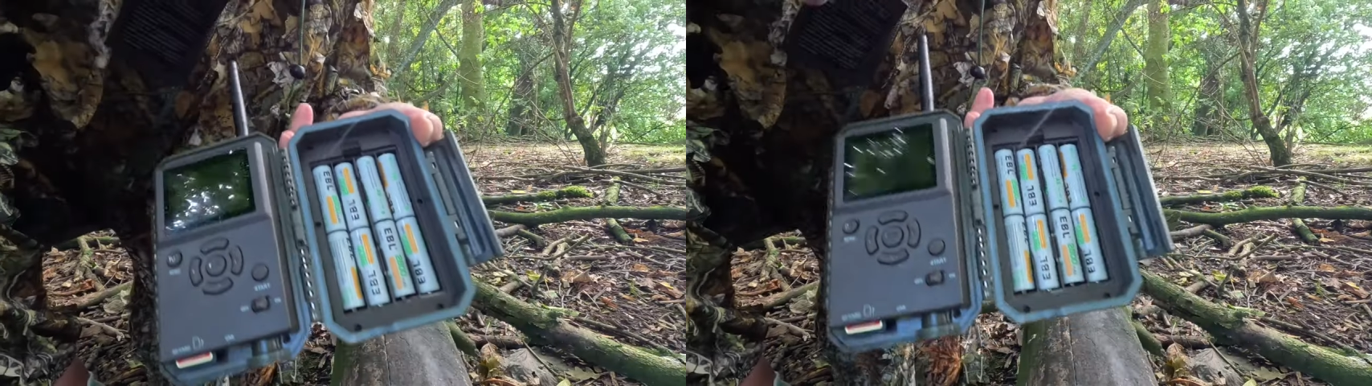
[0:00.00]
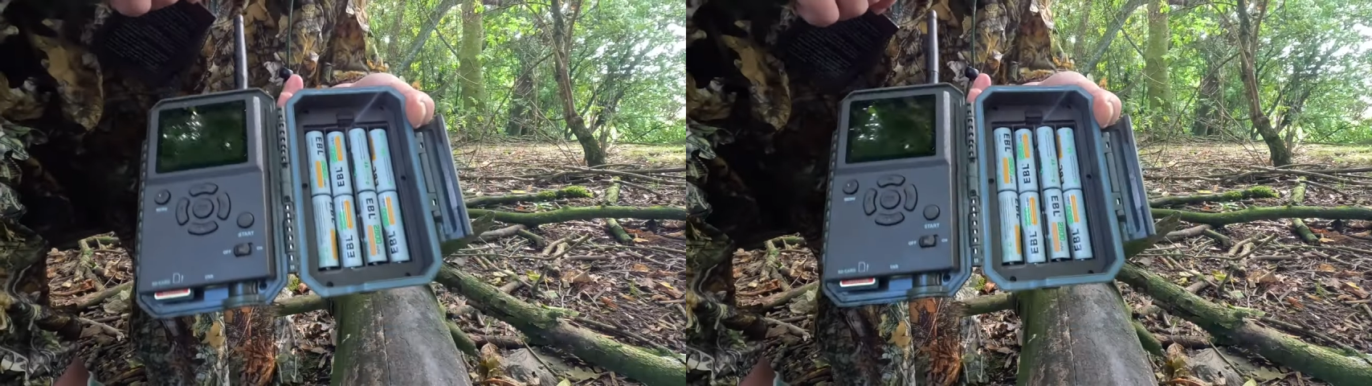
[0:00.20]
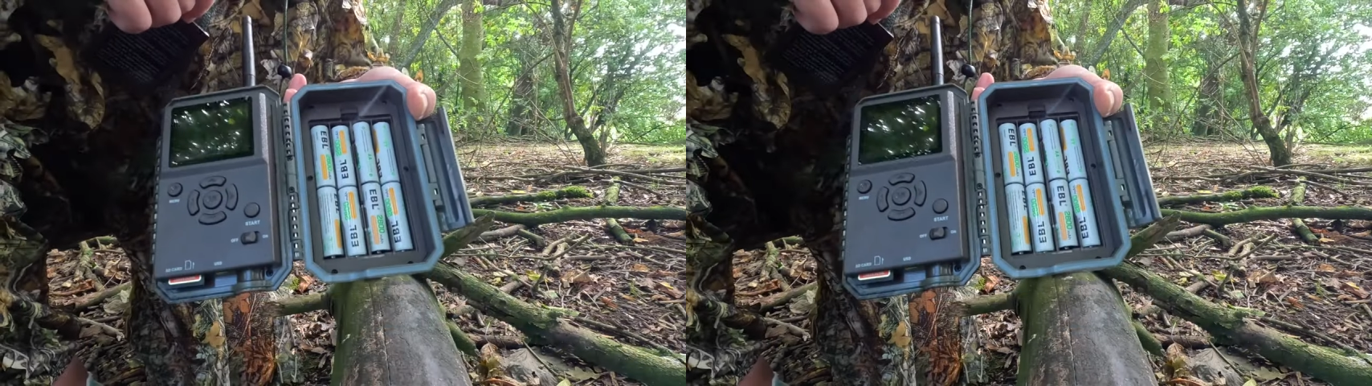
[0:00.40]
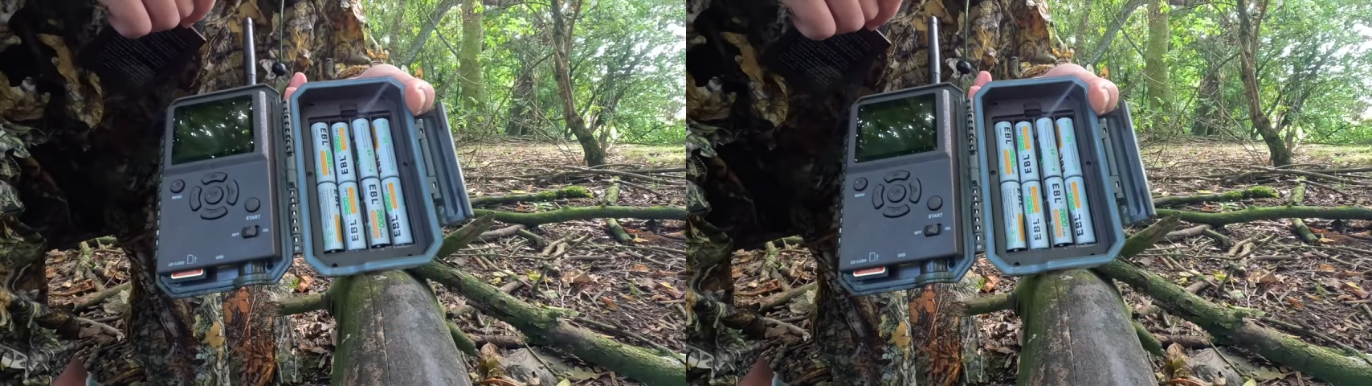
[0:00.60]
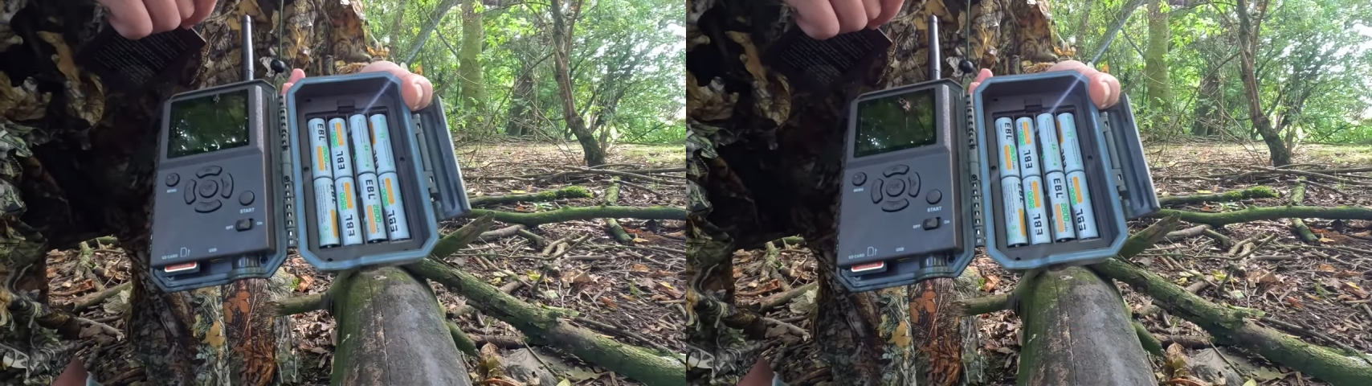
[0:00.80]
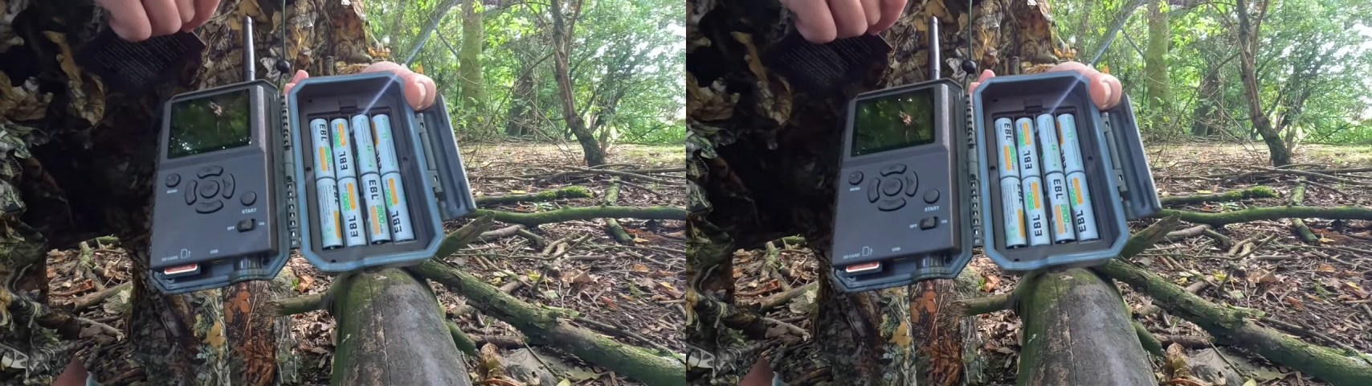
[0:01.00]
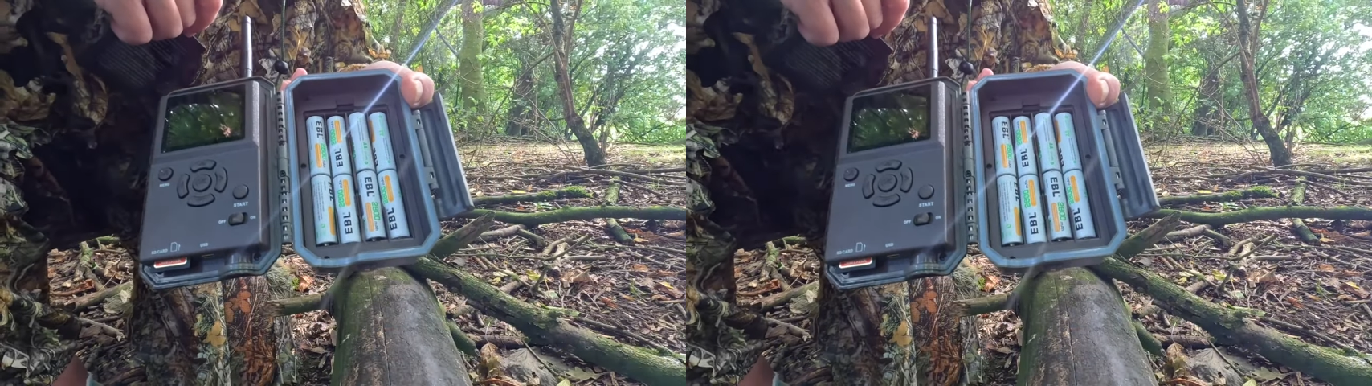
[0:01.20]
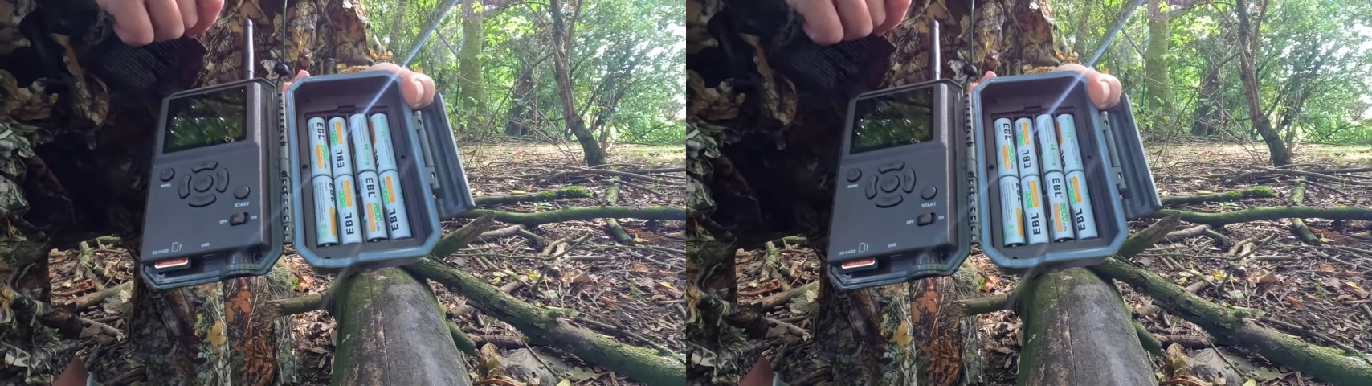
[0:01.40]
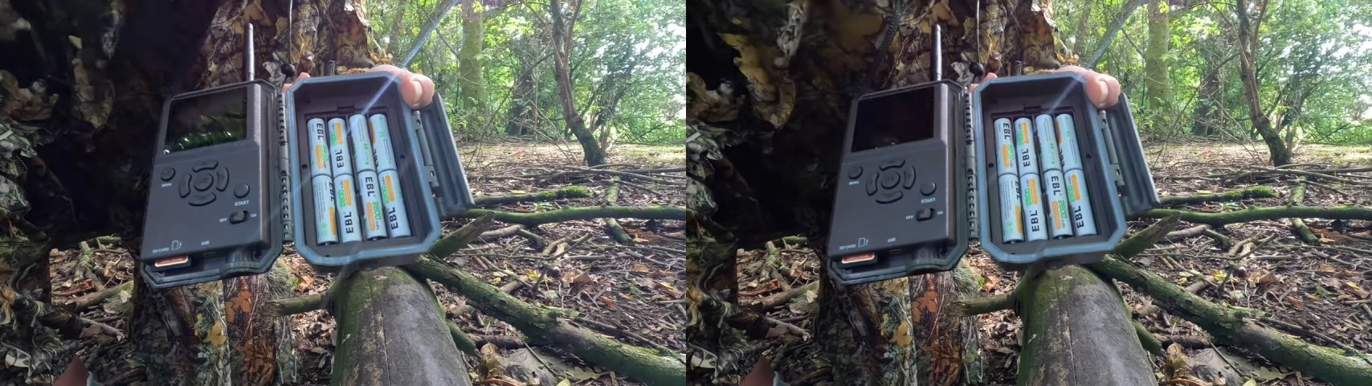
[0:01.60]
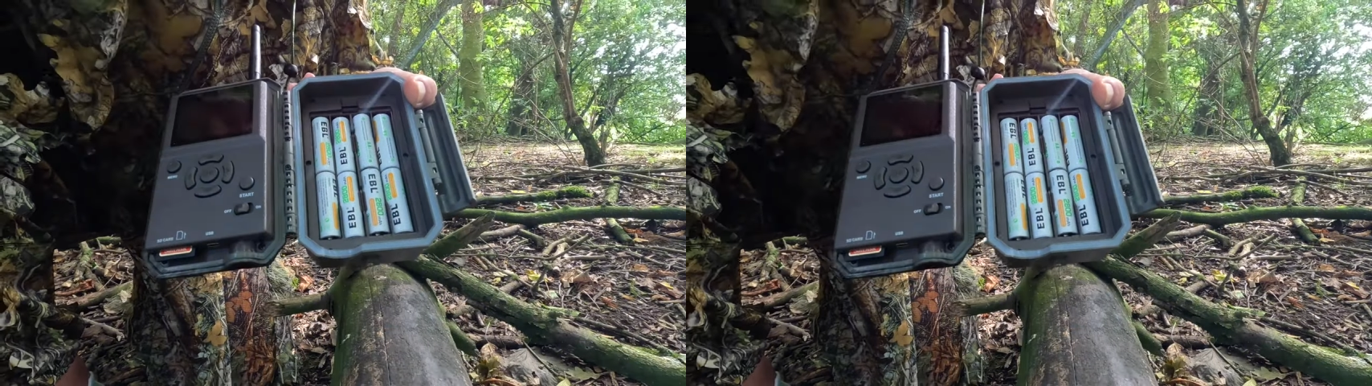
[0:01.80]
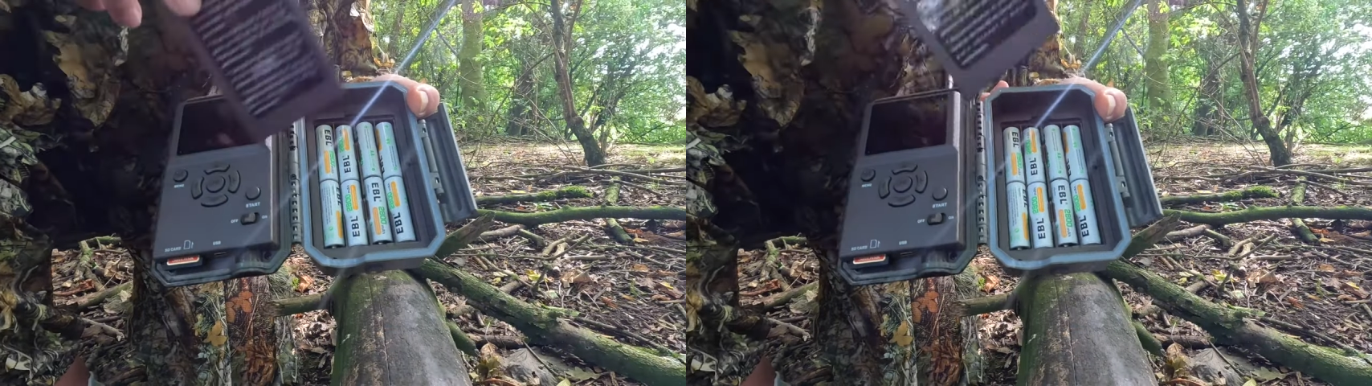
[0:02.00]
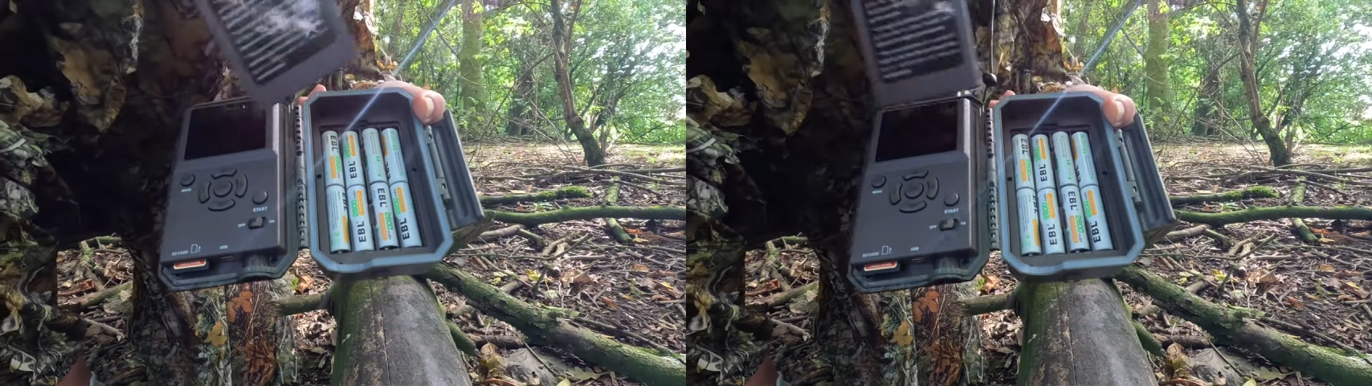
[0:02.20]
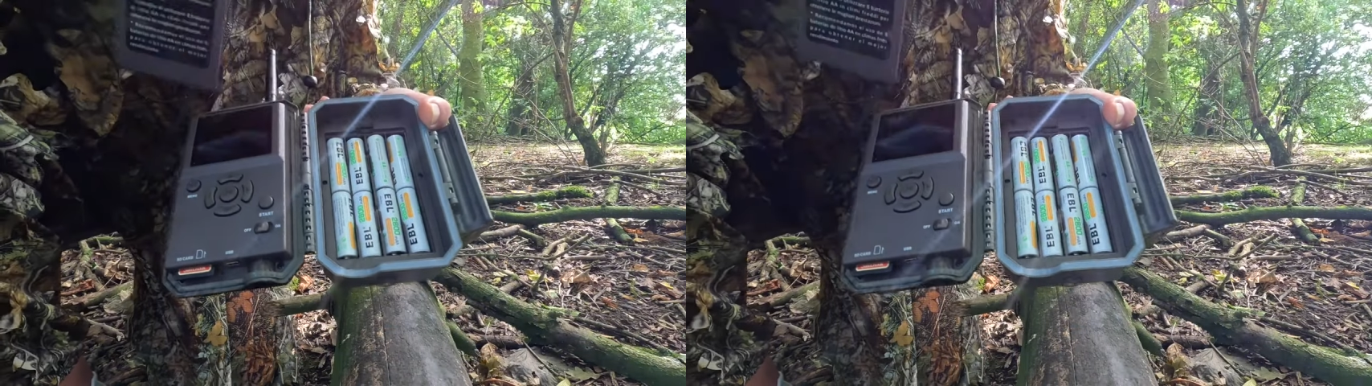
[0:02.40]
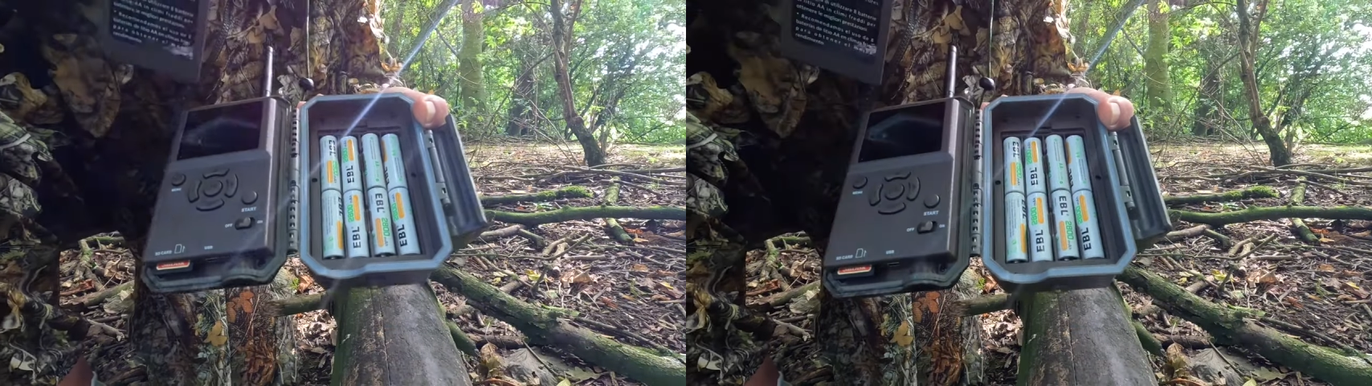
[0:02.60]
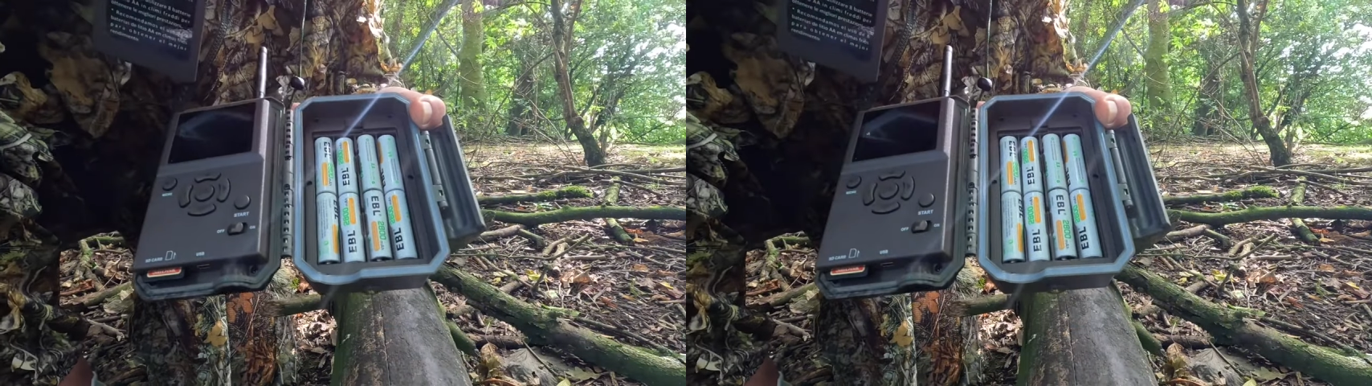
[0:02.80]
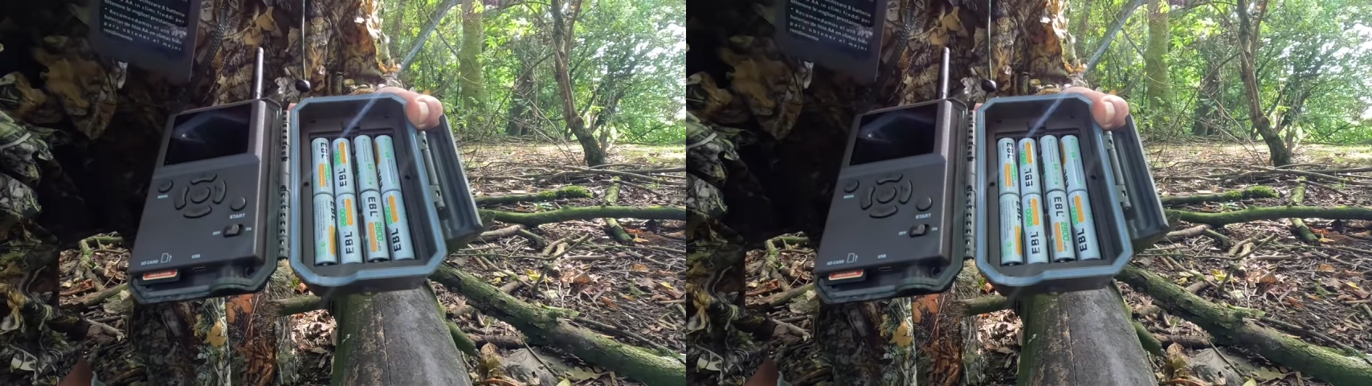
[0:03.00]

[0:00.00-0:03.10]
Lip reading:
Nobody's mouth can be seen.